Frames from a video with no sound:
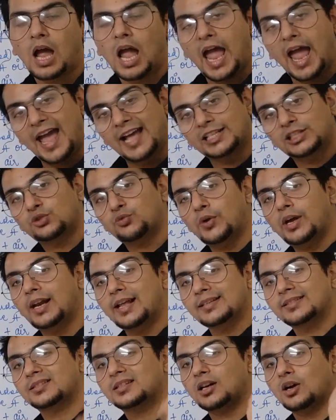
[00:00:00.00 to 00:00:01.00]
as well
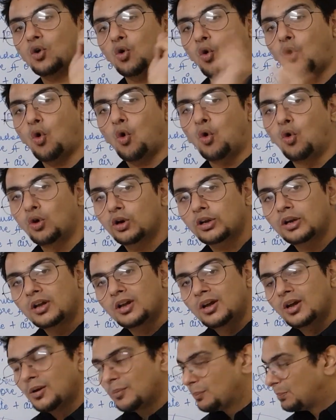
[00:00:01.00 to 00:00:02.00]
as the ore
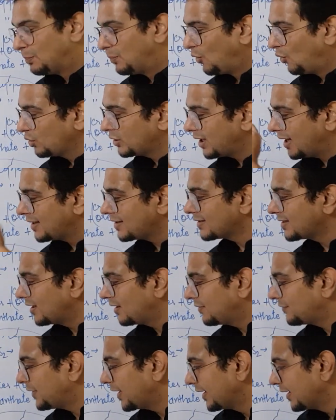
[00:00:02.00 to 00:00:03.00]
both are
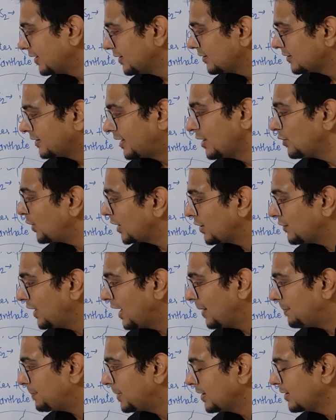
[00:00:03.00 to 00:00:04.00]
sulfide. Then what will
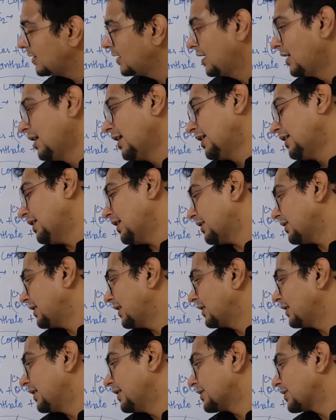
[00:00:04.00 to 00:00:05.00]
happen?
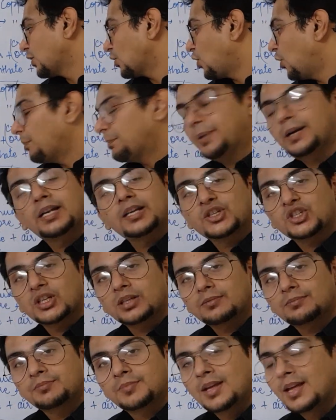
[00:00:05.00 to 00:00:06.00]
Then there is a
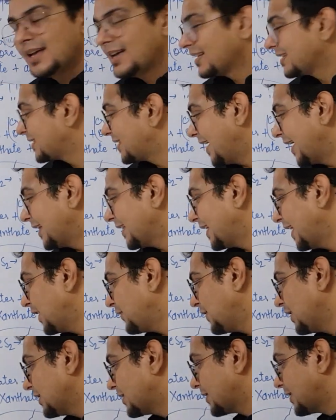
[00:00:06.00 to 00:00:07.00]
competition.
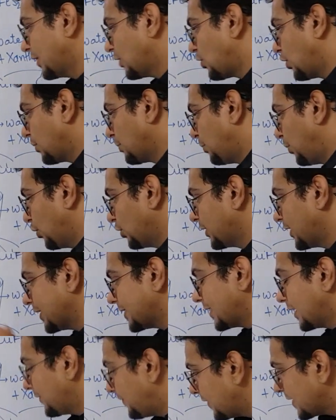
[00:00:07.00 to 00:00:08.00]
Xanthate will stick on both the
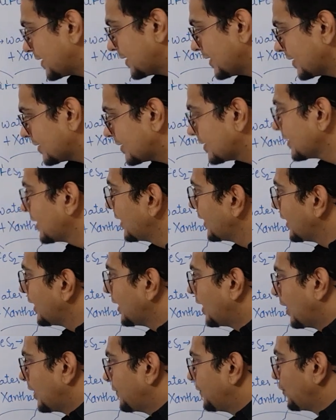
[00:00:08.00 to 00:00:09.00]
surfaces.
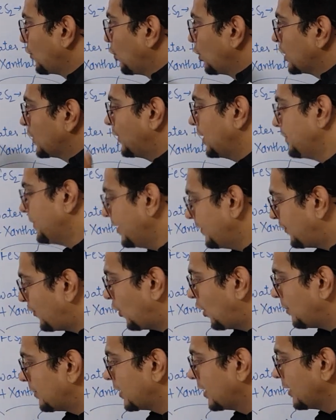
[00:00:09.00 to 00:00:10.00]
Froth will be
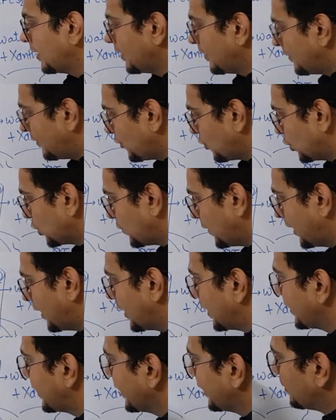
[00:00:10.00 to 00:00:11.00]
formed. Froth will
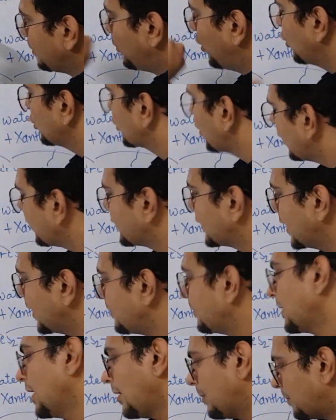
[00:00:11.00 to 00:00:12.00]
contain both of
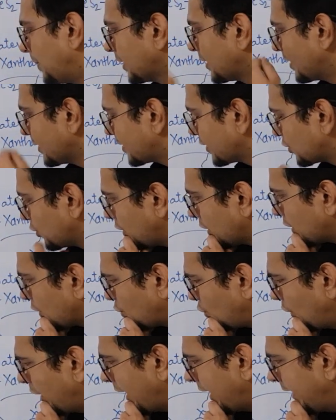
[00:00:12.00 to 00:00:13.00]
them. But this is not a
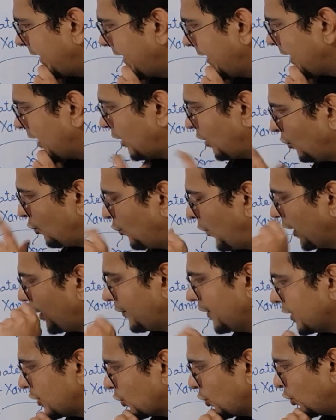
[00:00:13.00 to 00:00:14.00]
good idea. What
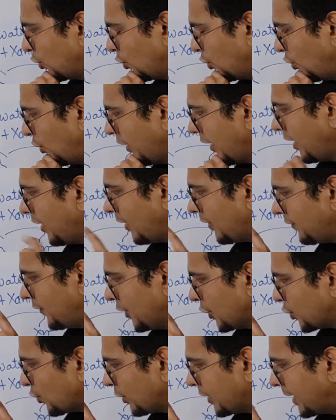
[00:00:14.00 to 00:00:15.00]
we should do?
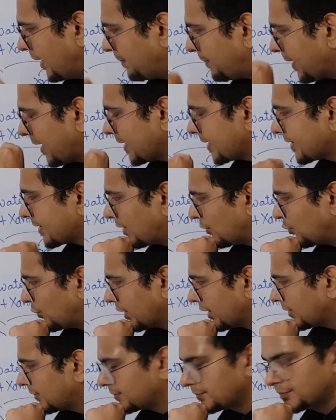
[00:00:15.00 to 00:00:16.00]
We should depress someone.